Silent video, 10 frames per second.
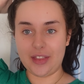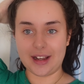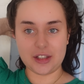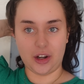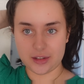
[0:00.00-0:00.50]

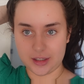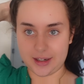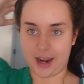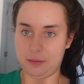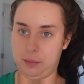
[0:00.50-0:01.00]
that
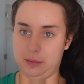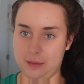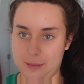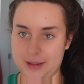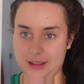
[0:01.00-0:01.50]
sorted and probably
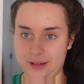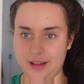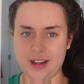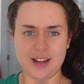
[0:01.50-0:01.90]
make myself